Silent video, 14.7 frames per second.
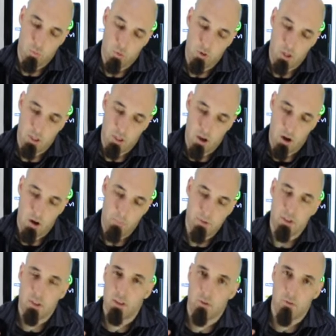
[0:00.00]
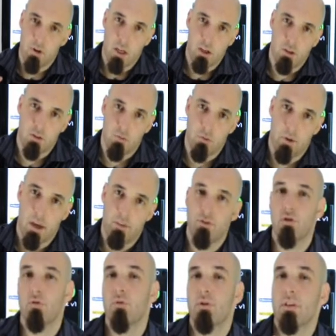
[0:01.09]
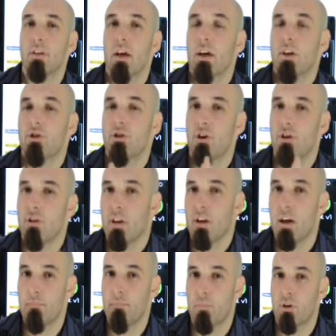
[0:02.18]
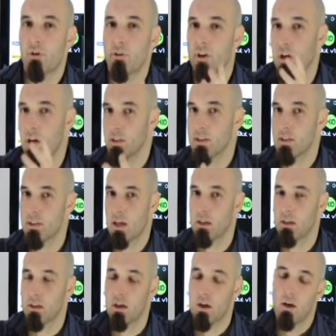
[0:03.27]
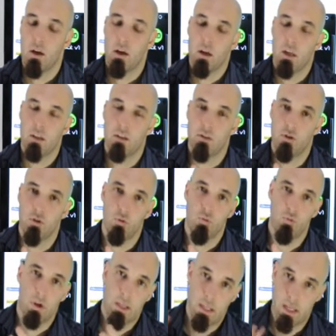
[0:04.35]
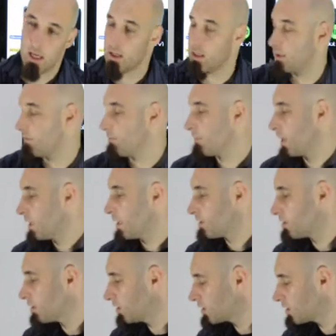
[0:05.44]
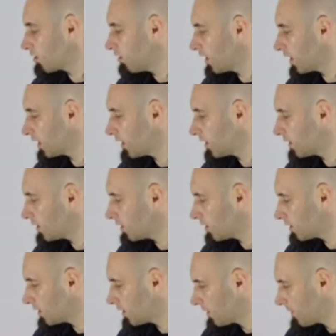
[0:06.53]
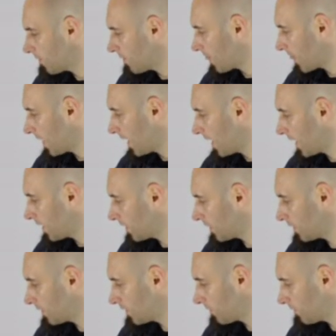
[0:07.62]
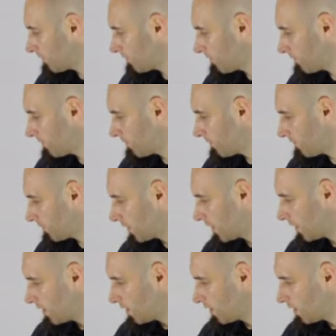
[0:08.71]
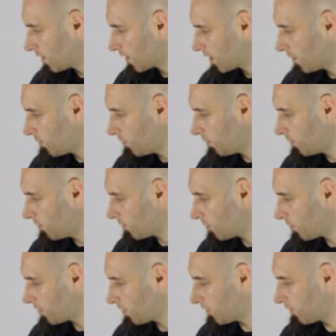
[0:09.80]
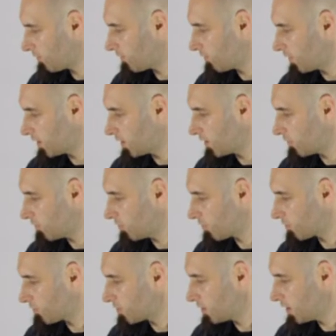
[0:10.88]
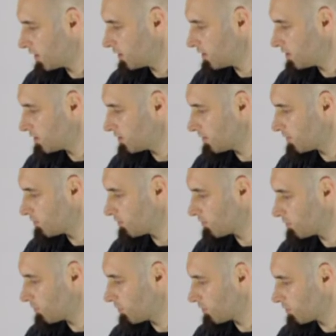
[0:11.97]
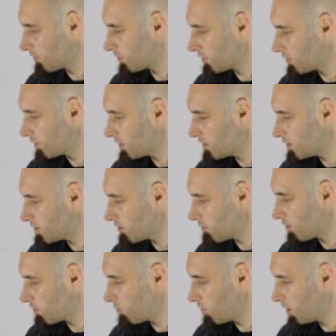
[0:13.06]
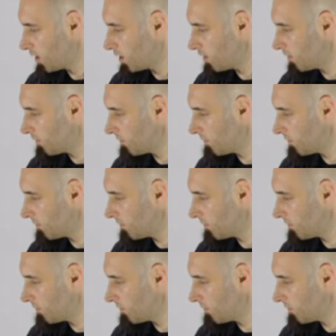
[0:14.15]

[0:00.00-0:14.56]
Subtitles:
work in the opposite direction, what we have to do is turn the number or the constant into a negative. So let's go ahead and add a couple more of motor states. Let's choose motor 0 and 1.